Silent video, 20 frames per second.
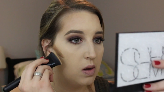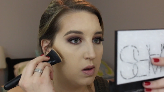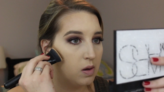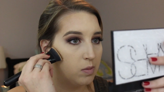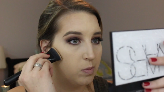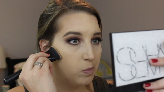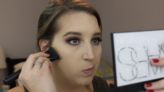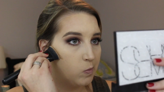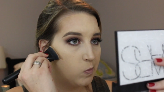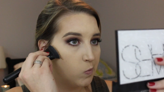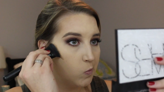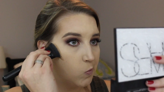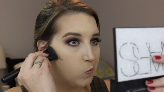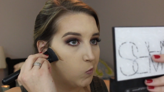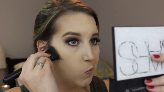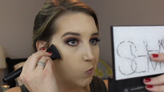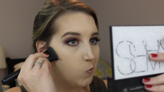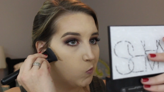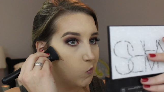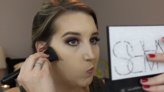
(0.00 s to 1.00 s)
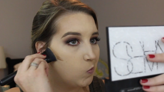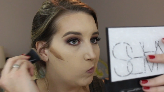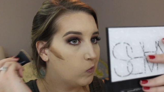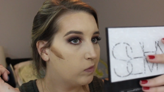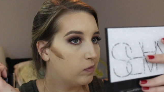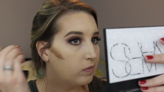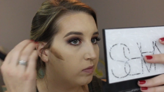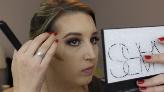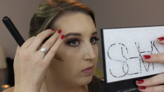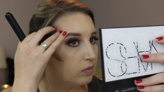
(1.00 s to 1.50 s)

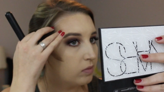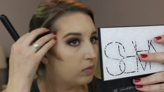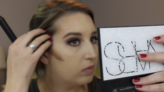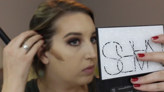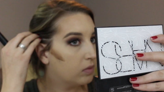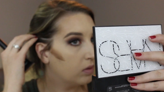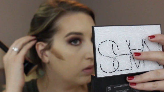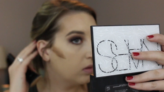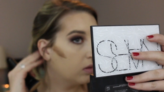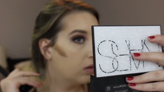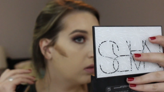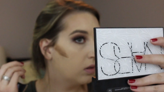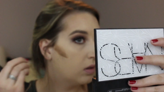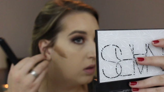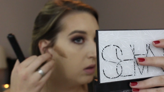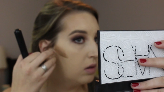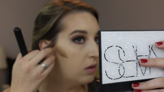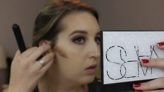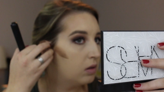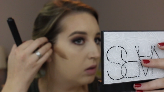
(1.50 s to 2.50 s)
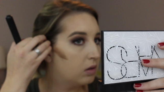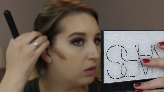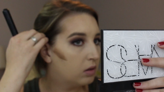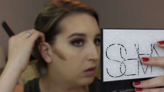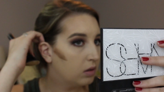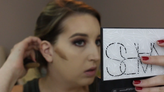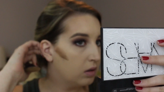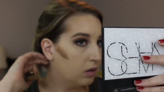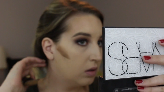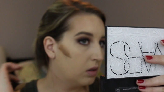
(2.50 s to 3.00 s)

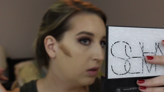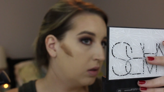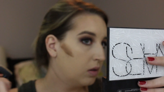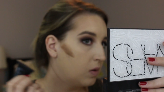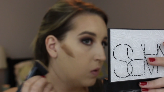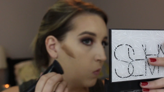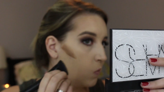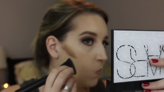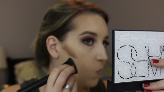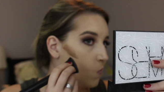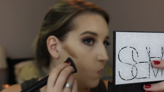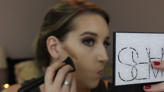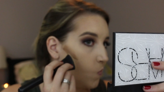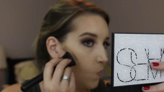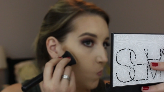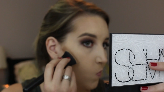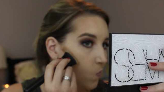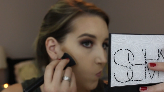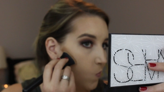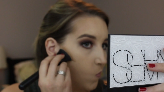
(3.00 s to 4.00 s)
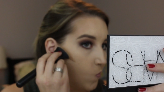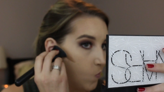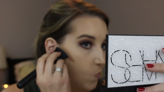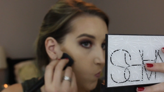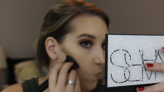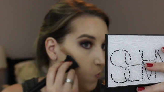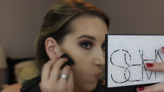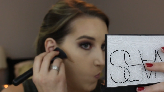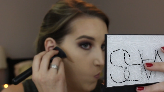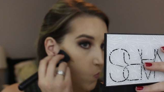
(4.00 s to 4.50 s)

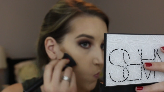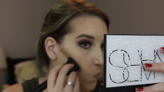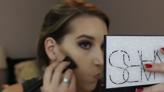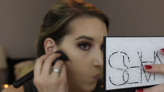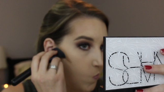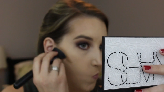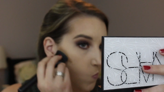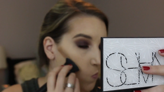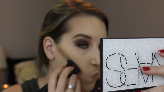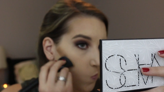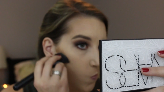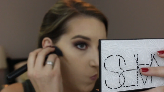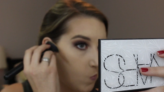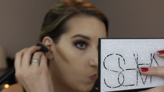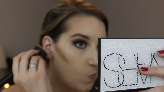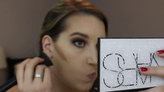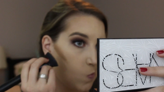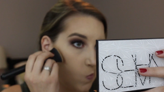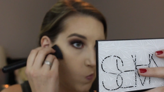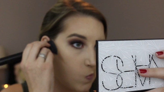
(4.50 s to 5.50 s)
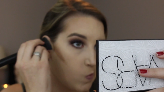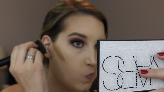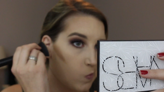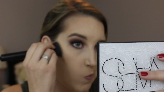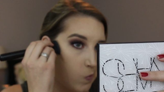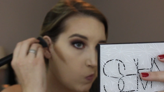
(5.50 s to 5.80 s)
Nothing is said.